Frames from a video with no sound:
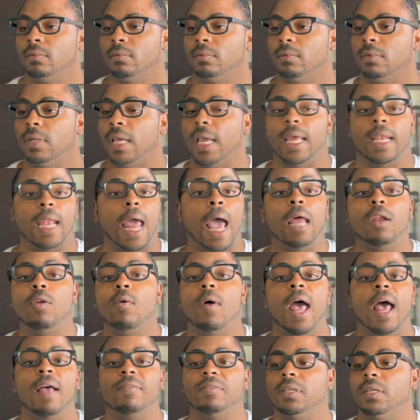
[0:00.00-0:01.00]
And I don't
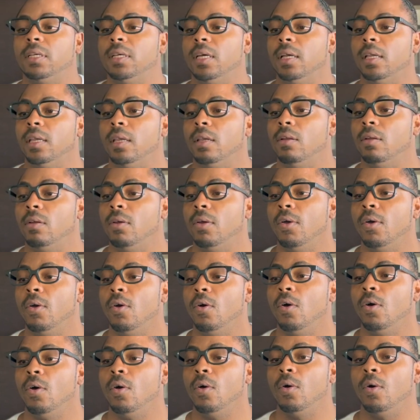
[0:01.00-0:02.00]
have to cook it,
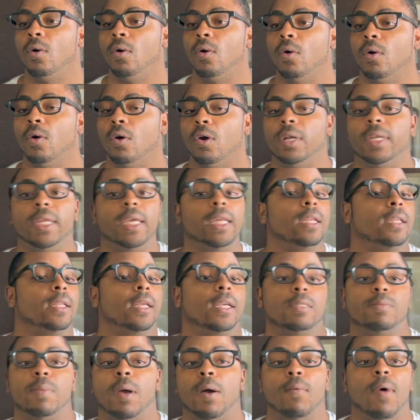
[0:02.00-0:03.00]
or neither does
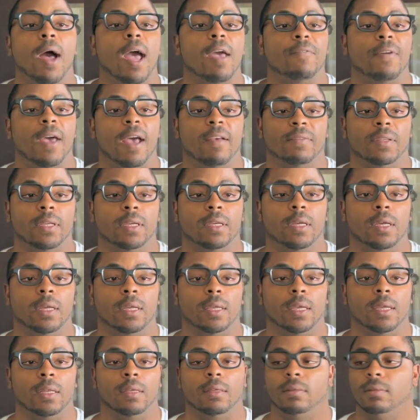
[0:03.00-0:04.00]
my wife have to cook
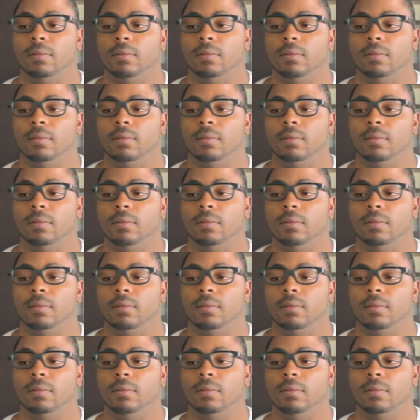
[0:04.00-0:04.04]
it.